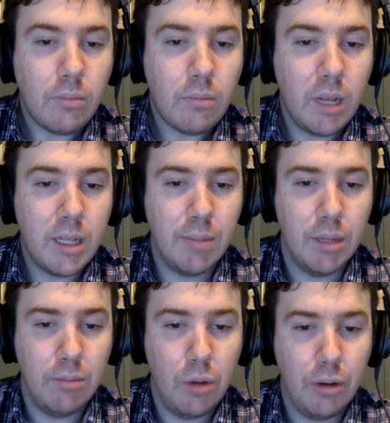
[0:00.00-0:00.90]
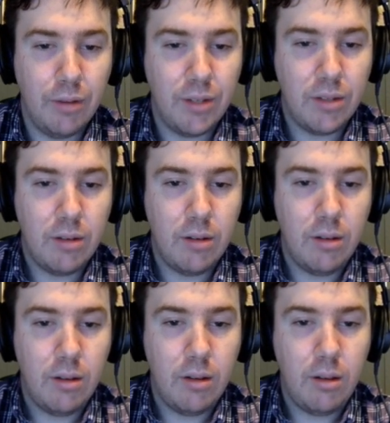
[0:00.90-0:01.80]
some of the motives
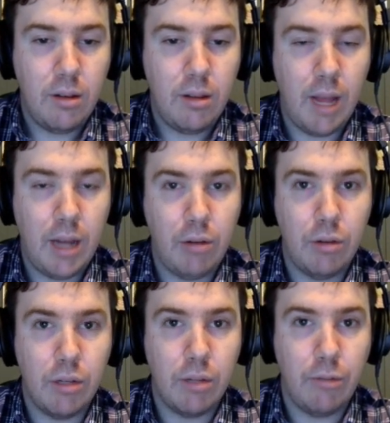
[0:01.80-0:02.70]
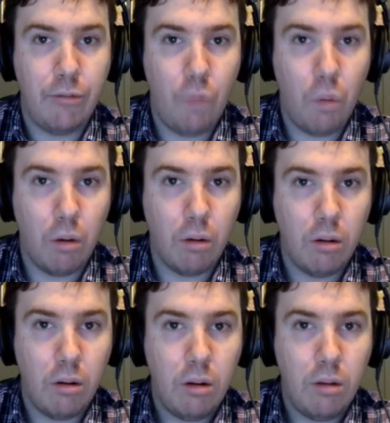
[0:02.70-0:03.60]
that you're using before,
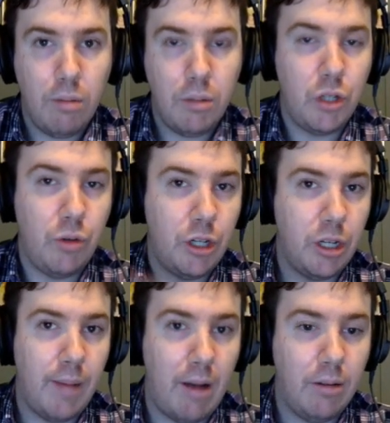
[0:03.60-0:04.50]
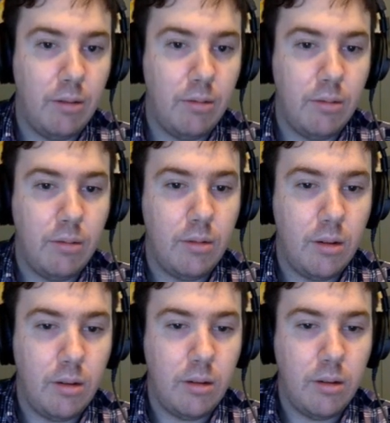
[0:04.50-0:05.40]
but just stretching them out.
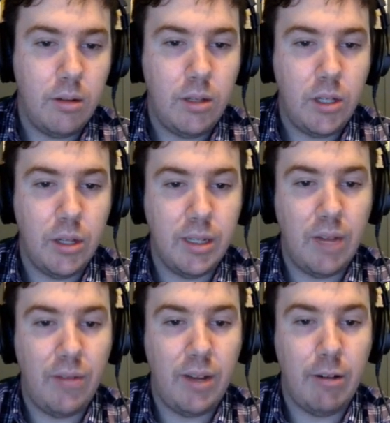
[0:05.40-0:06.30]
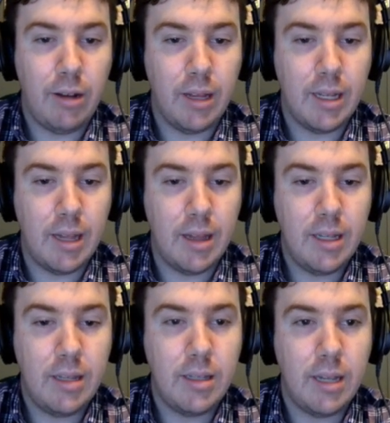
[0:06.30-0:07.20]
So instead of hearing this and this
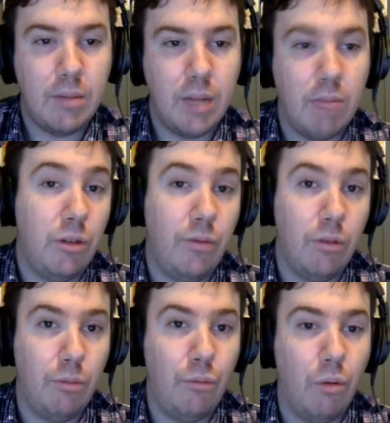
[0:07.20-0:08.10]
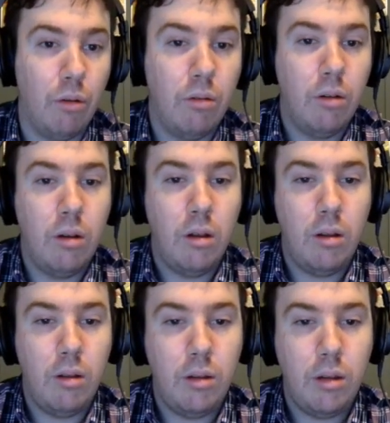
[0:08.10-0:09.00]
at the same time, which you've heard before,
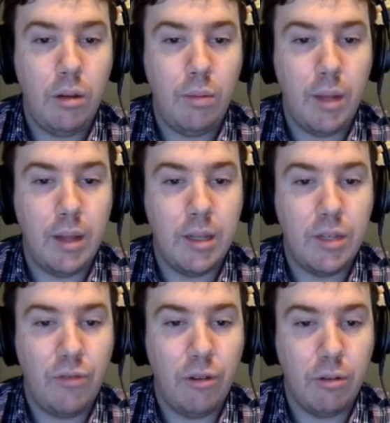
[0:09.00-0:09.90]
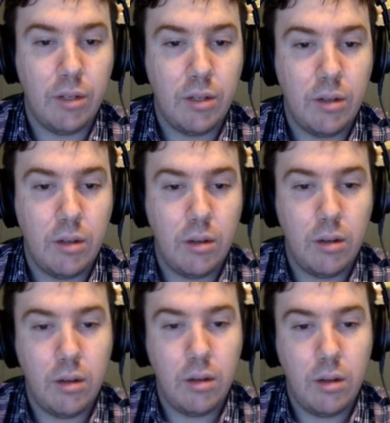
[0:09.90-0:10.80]
you play this first,
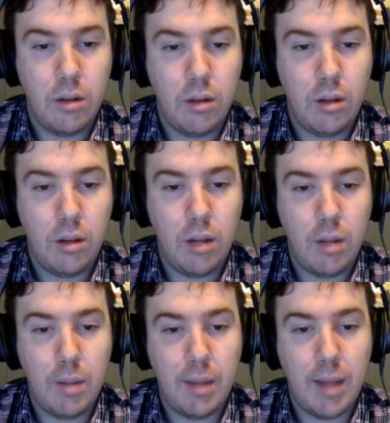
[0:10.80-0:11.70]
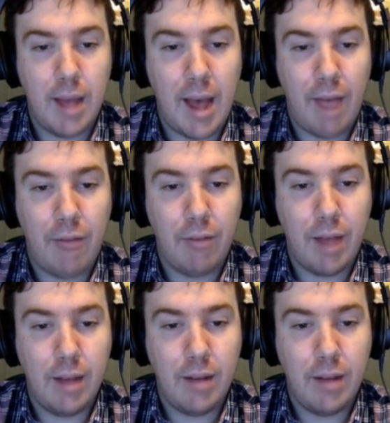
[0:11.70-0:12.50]
then maybe that after that,